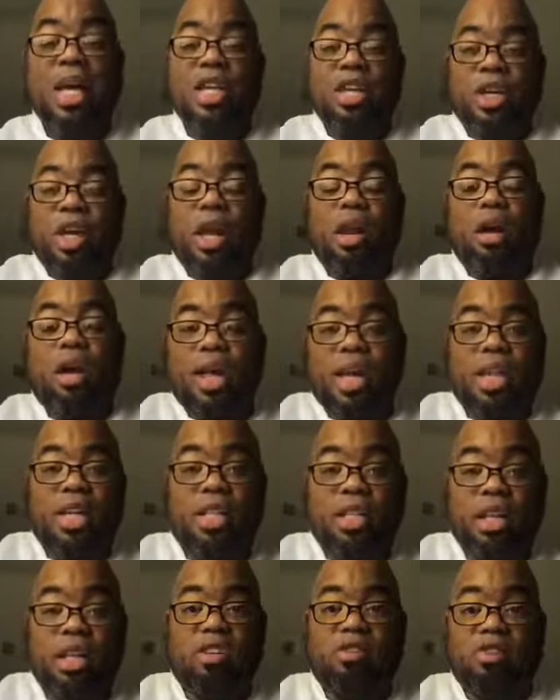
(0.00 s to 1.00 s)
You got all that
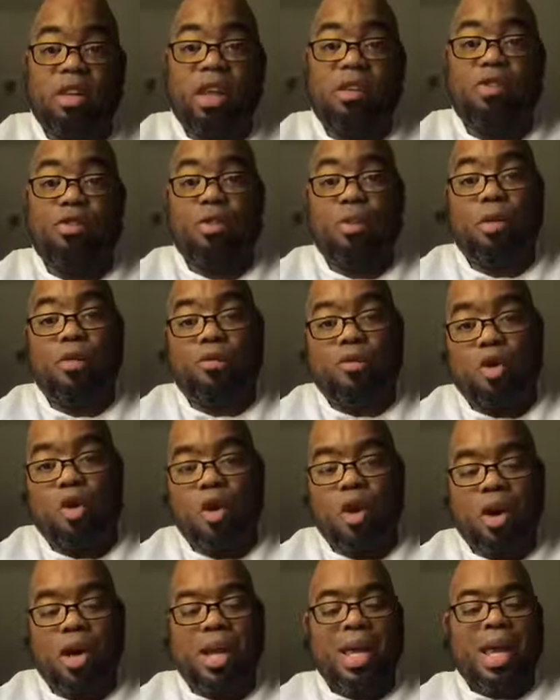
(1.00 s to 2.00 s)
intense flavor from
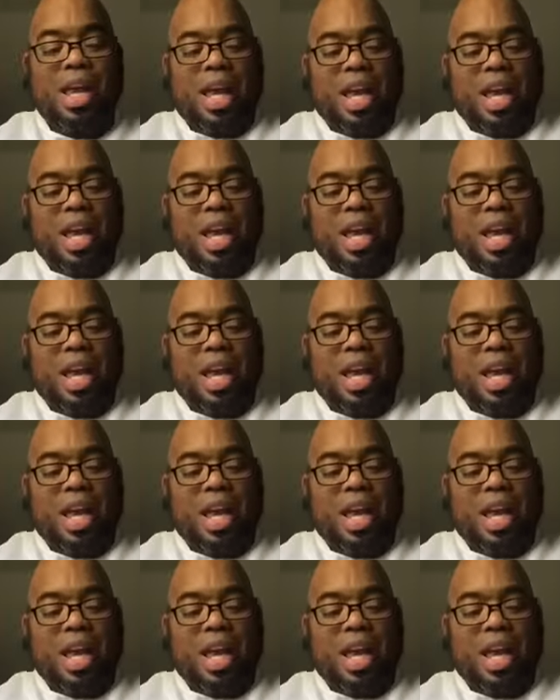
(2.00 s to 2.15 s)
before,